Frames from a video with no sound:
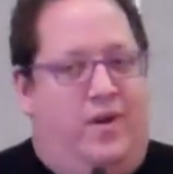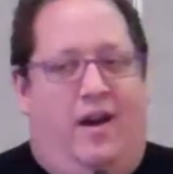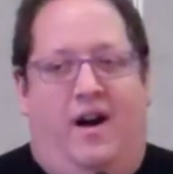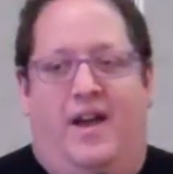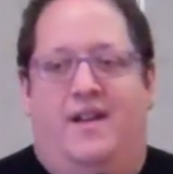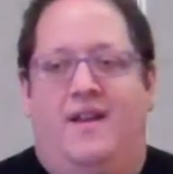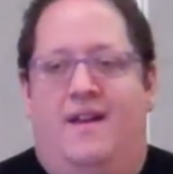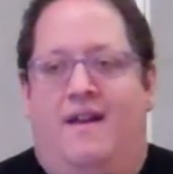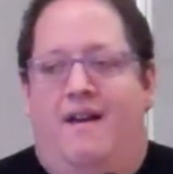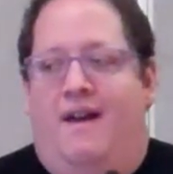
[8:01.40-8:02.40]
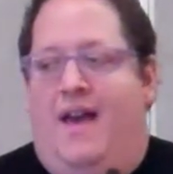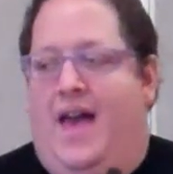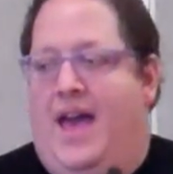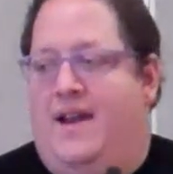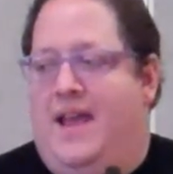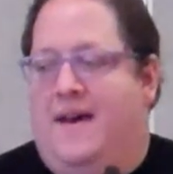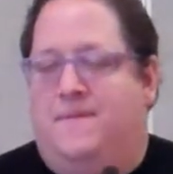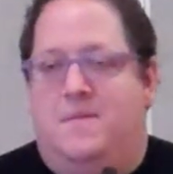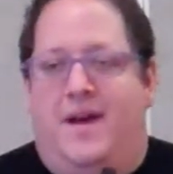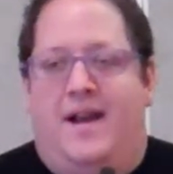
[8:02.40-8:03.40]
went on. And
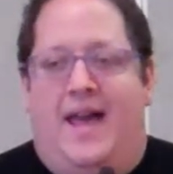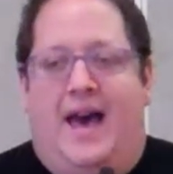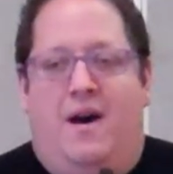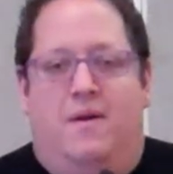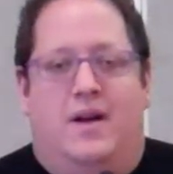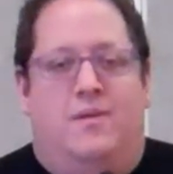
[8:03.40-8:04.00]
after about an hour,